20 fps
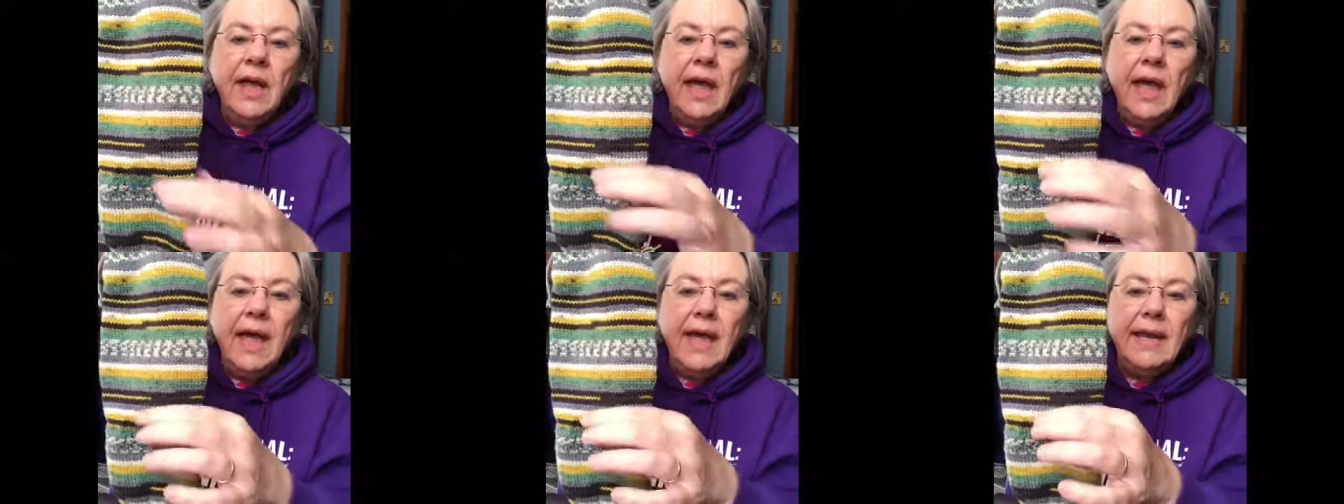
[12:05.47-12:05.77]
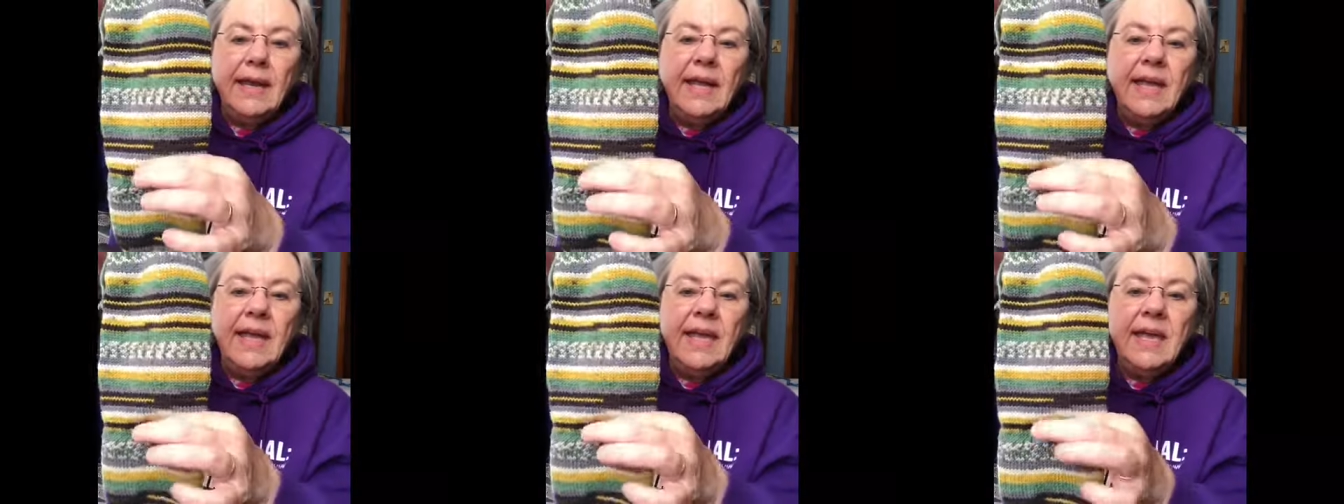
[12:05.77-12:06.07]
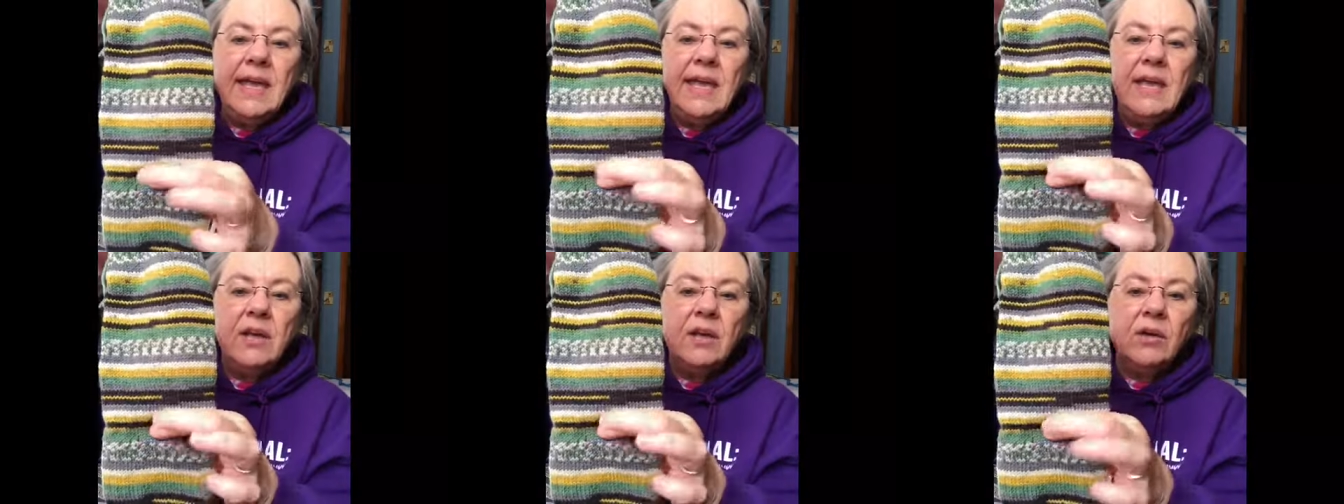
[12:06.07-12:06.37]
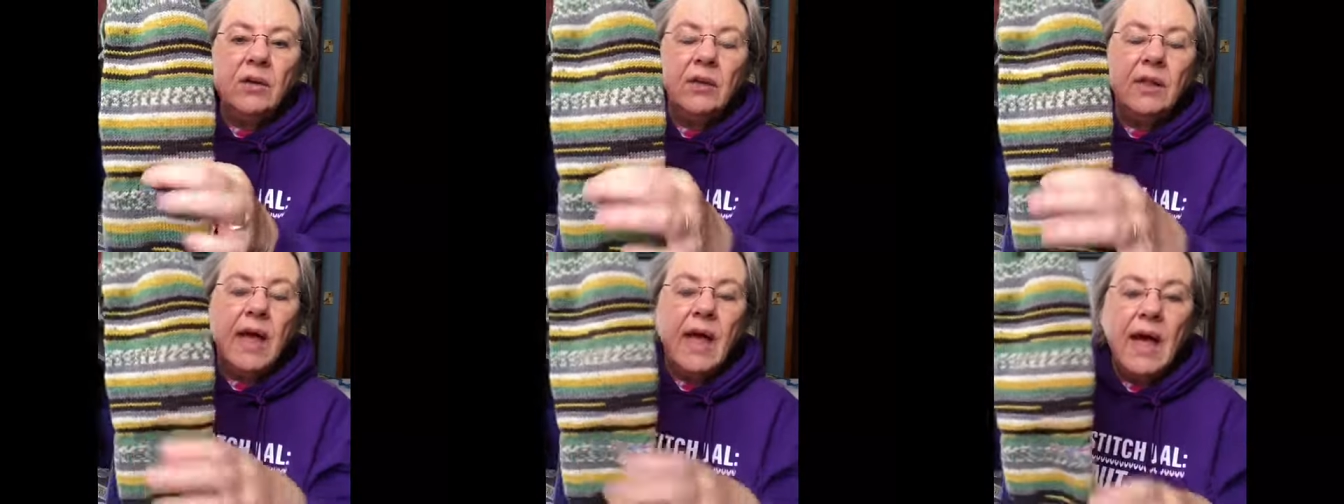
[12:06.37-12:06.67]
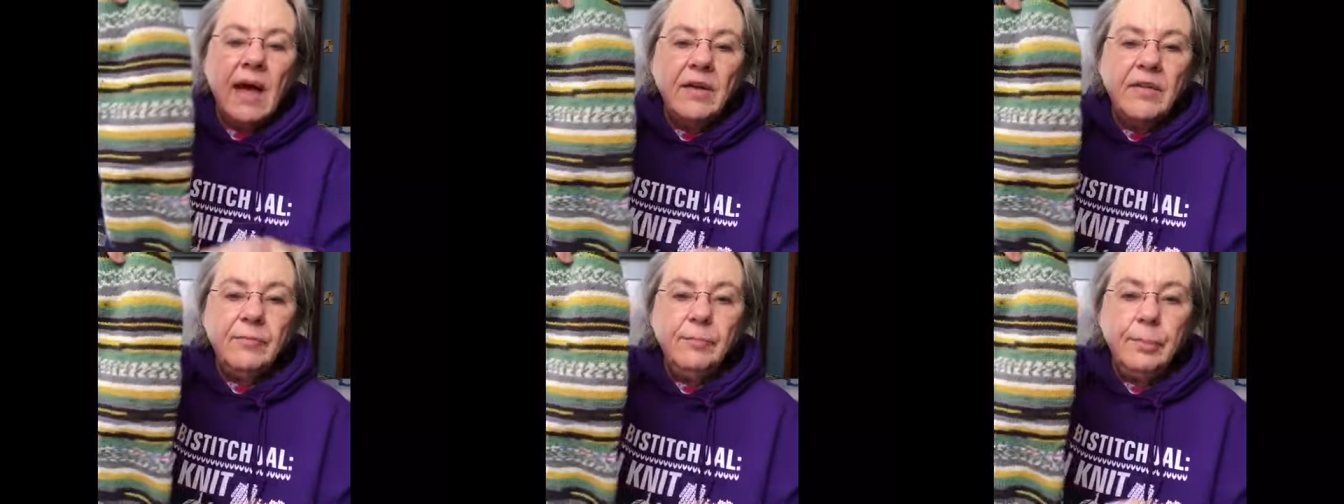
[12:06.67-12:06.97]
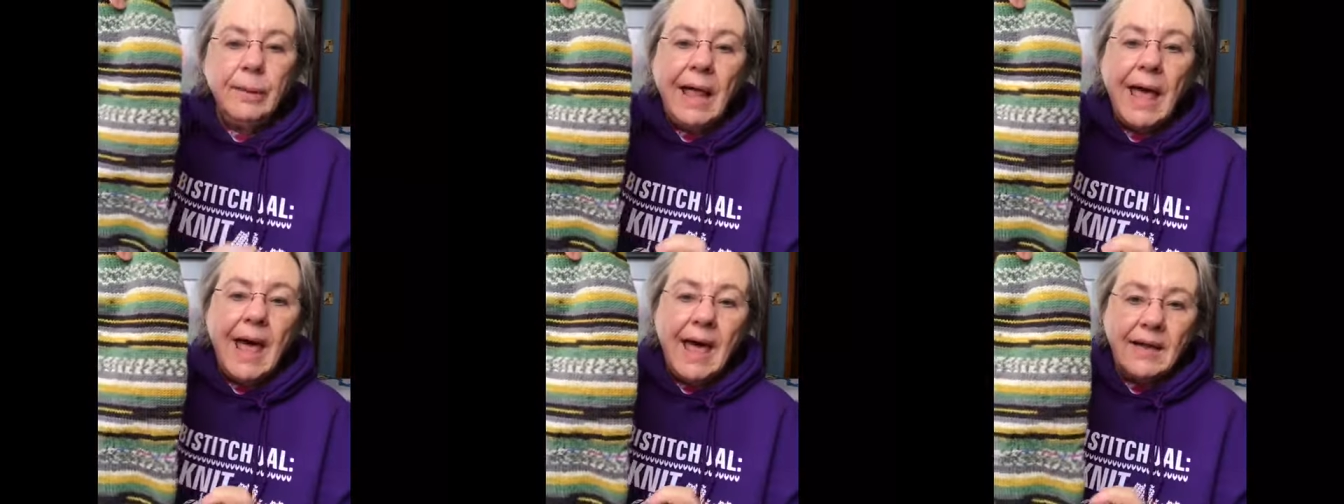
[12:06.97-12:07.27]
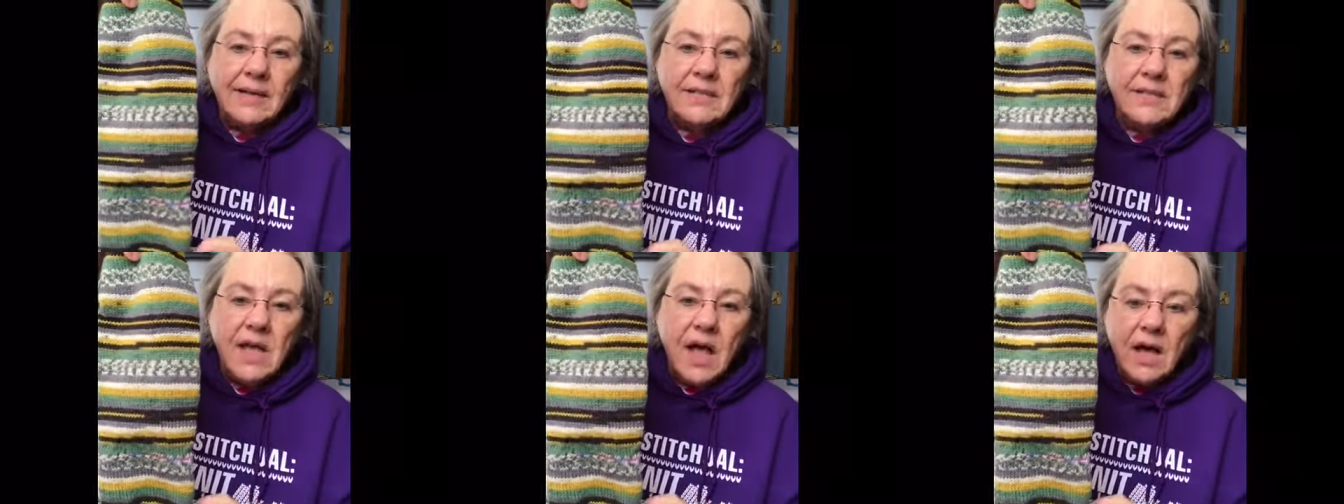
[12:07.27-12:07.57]
and heel out of
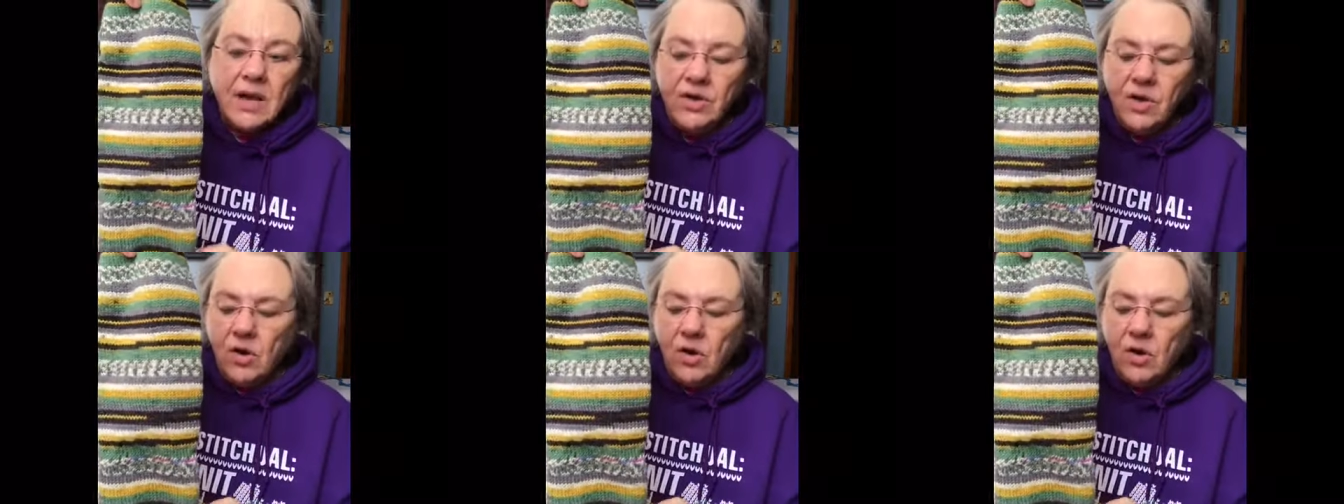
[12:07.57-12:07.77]
black sock